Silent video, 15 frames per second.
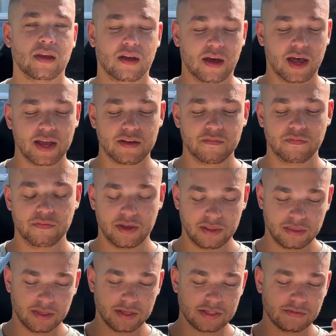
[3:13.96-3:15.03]
I can
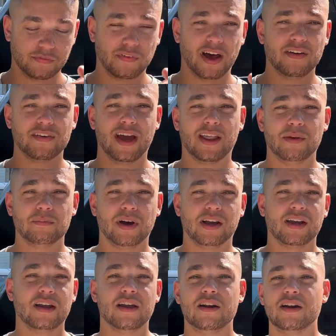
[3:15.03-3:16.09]
fit this 5-gallon
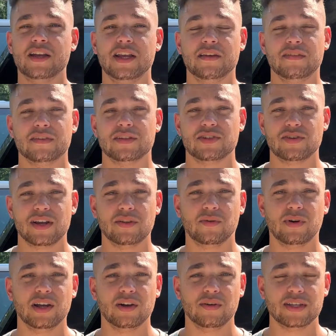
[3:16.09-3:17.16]
bucket underneath to drain the
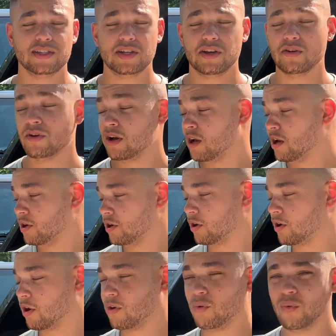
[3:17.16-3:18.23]
oil into. You're
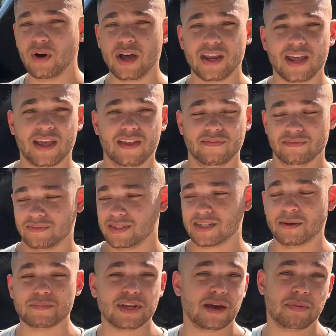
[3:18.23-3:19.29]
gonna want
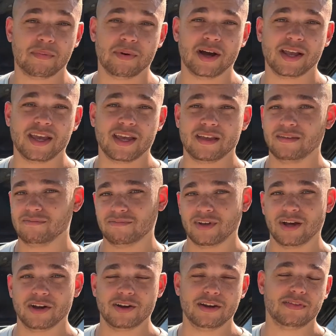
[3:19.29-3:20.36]
some type of bucket
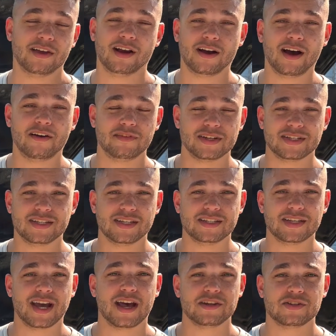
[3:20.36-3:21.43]
underneath there, obviously,
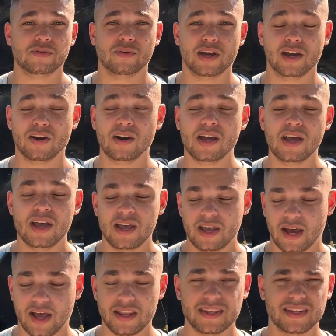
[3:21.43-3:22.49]
to catch the oil.
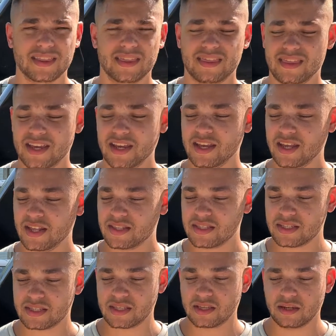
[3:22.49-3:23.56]
I think
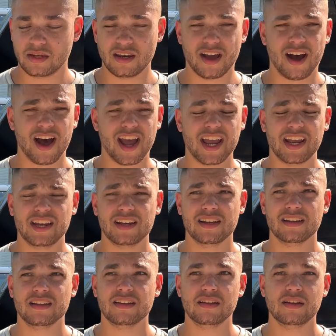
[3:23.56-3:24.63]
it's 9
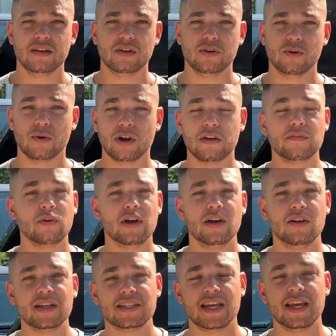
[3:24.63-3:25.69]
quart of oil
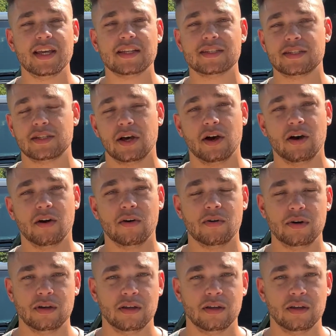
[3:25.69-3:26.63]
it takes, so